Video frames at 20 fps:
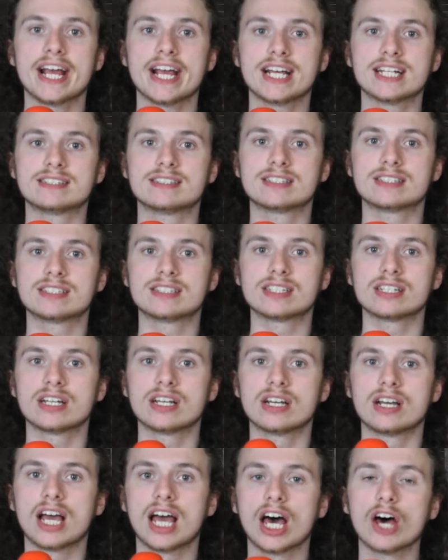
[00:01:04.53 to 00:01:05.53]
it's
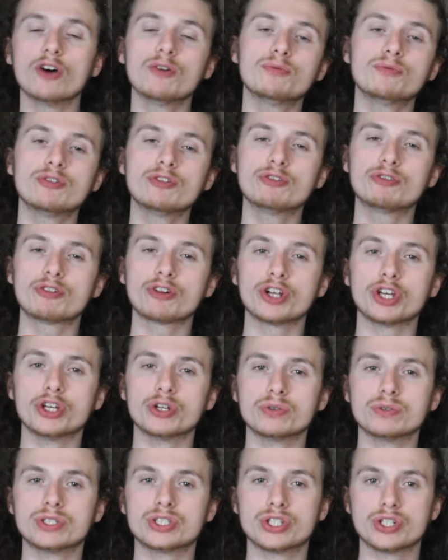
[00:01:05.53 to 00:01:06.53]
helpful for
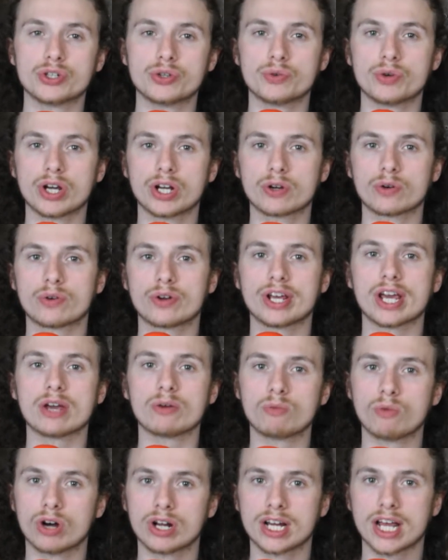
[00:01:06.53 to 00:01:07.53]
you to create
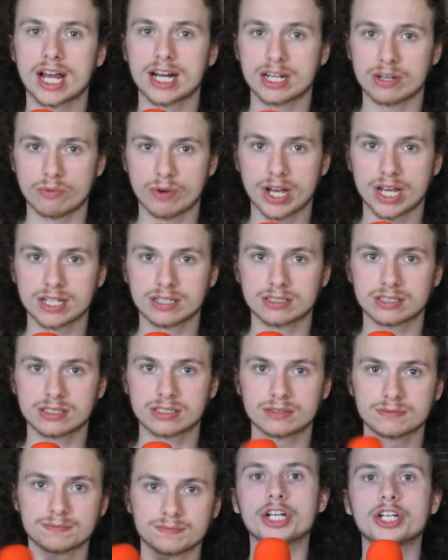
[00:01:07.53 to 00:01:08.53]
one
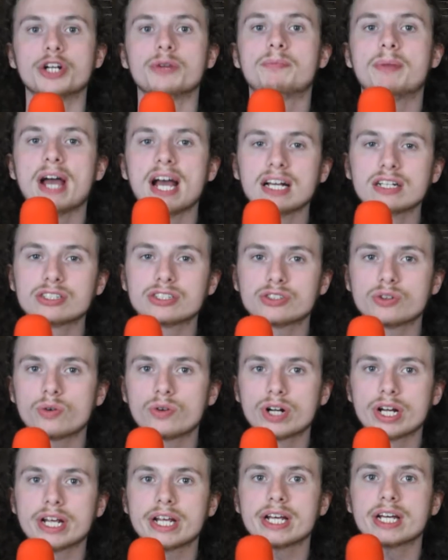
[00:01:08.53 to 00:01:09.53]
anyways. Your
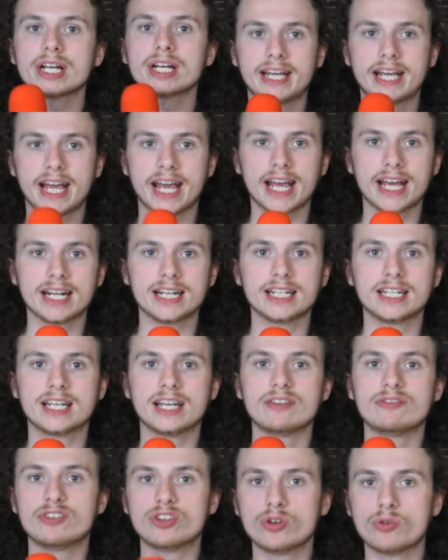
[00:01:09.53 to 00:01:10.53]
backstory can
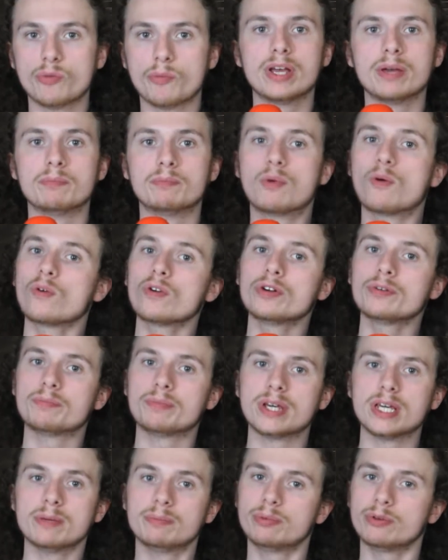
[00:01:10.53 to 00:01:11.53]
give you important
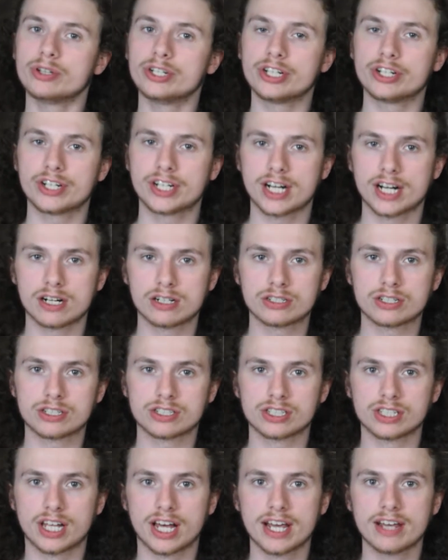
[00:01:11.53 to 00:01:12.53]
people in your character's
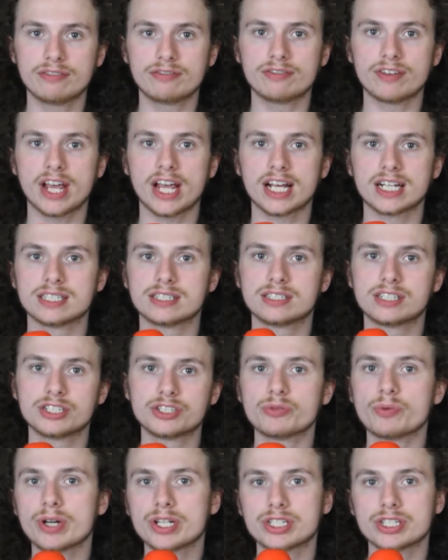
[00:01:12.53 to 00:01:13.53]
life and
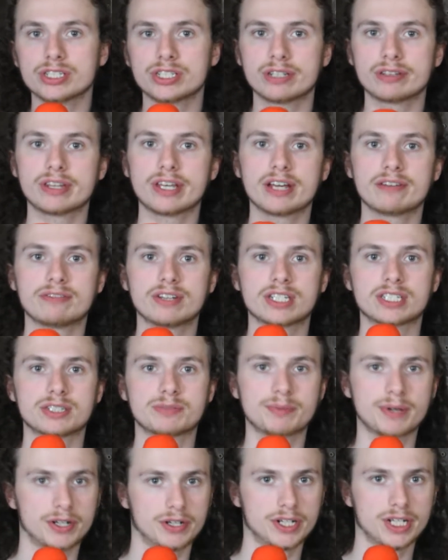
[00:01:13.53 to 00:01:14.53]
situations that they have
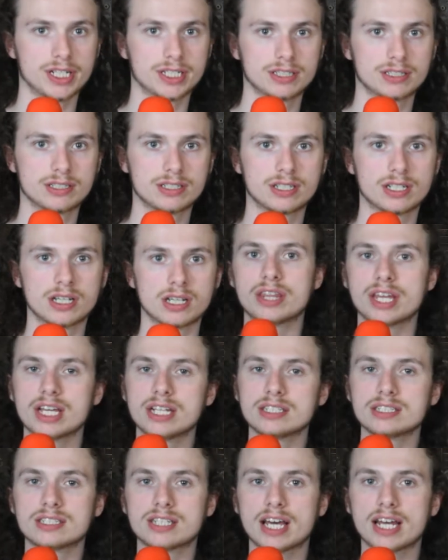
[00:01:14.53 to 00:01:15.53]
experienced,
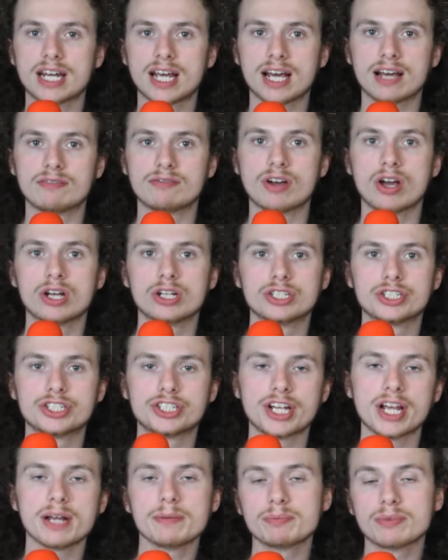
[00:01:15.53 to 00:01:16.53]
things that have
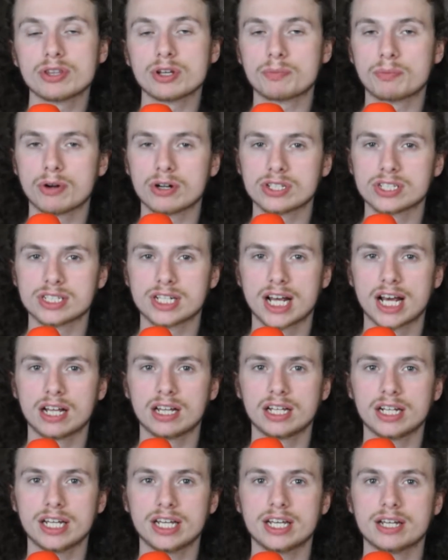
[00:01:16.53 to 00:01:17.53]
shaped their
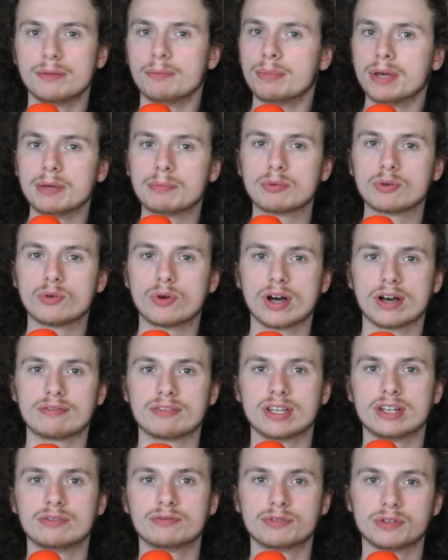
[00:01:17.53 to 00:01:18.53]
personality and people who have
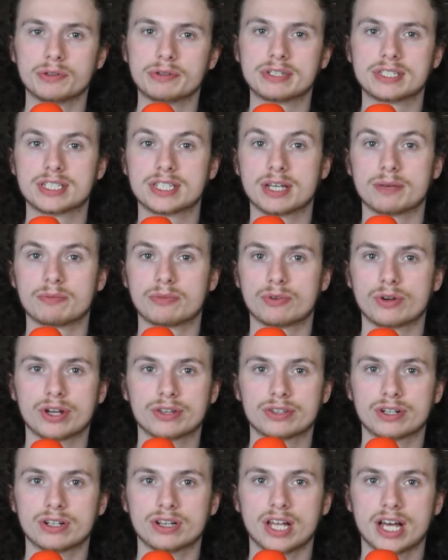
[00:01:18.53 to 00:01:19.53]
influenced them throughout
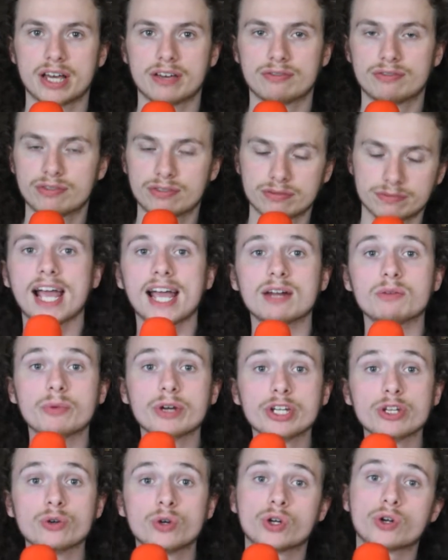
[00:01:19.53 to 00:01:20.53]
their life. And when
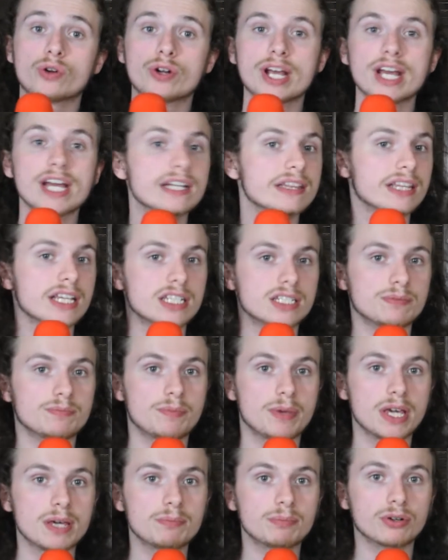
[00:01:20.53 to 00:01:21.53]
you create these
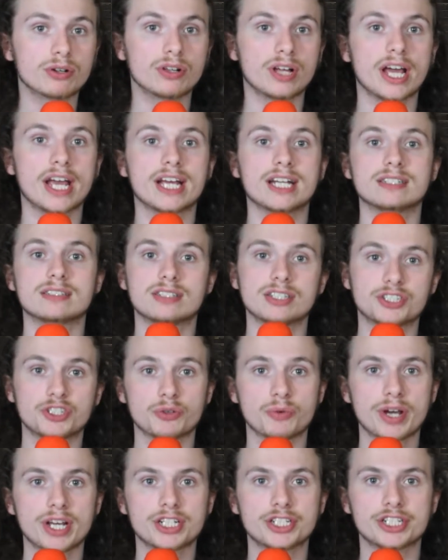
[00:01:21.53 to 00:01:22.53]
people and
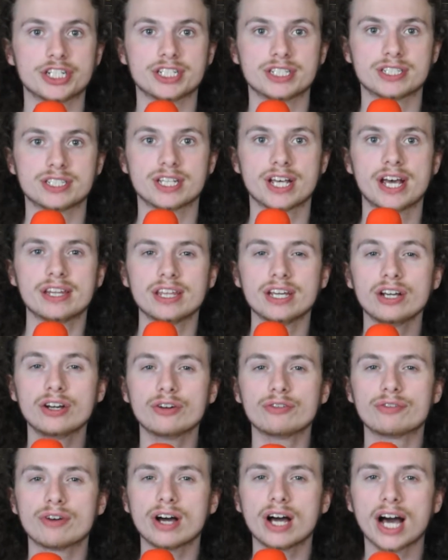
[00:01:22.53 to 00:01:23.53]
situations, think
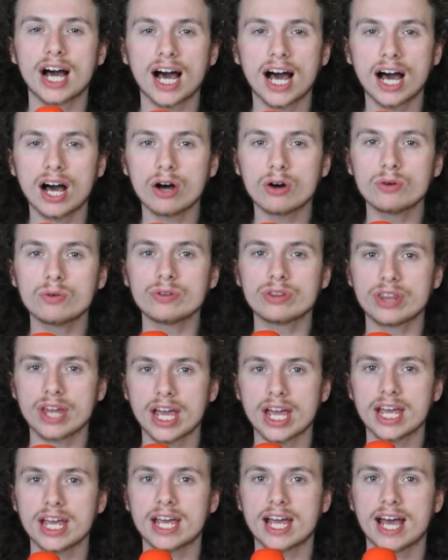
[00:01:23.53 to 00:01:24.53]
of how
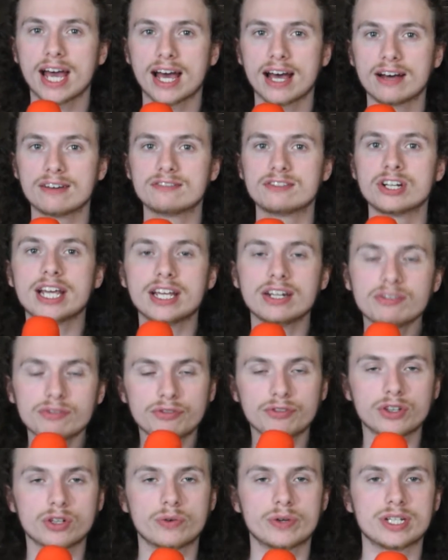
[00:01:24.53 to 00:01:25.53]
they have
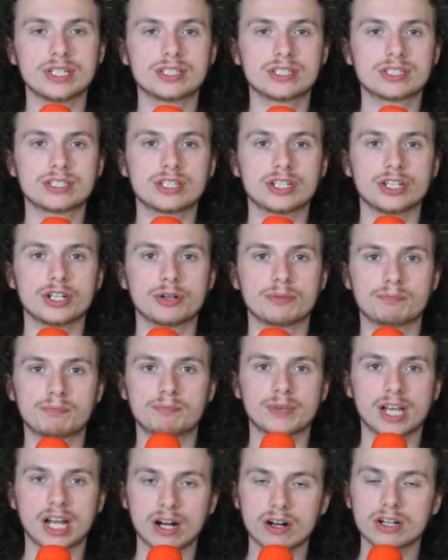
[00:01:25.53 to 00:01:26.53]
influenced your
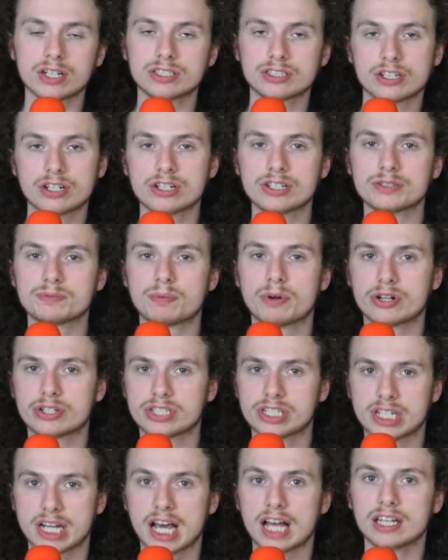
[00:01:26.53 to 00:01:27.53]
character's
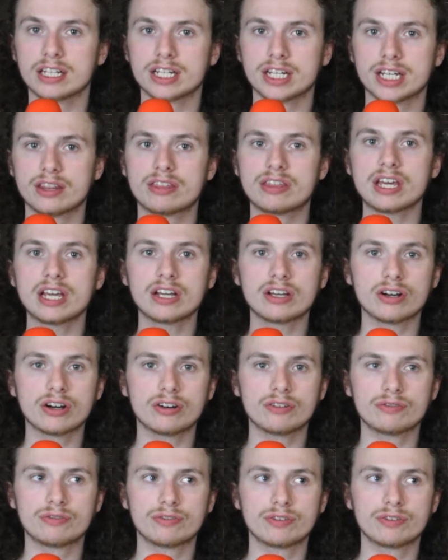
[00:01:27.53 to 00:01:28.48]
personality. Think of